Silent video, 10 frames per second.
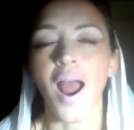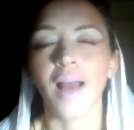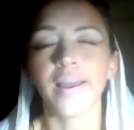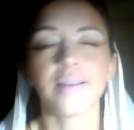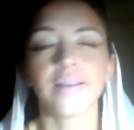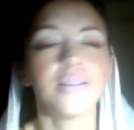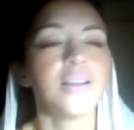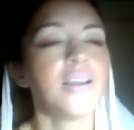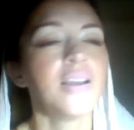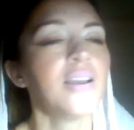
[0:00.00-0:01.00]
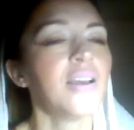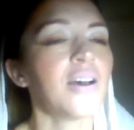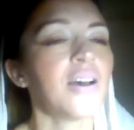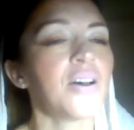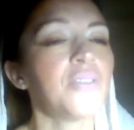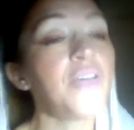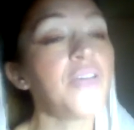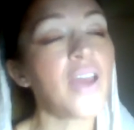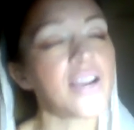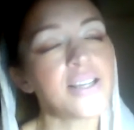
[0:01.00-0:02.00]
Again.
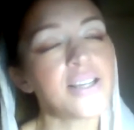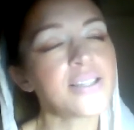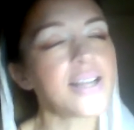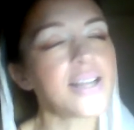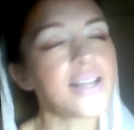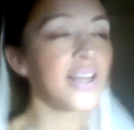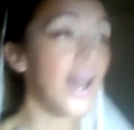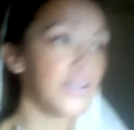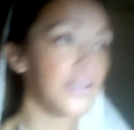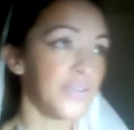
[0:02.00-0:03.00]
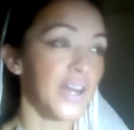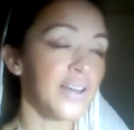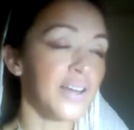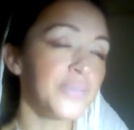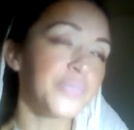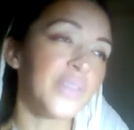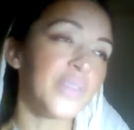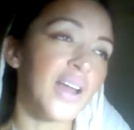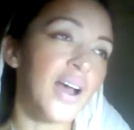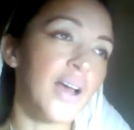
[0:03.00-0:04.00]
Fairies, let's get out of here.
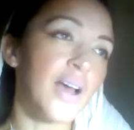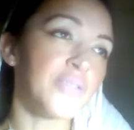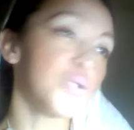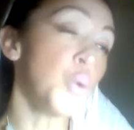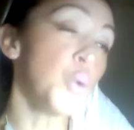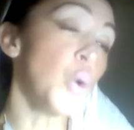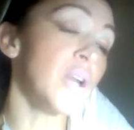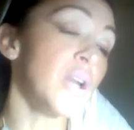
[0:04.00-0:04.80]
I've sworn I'll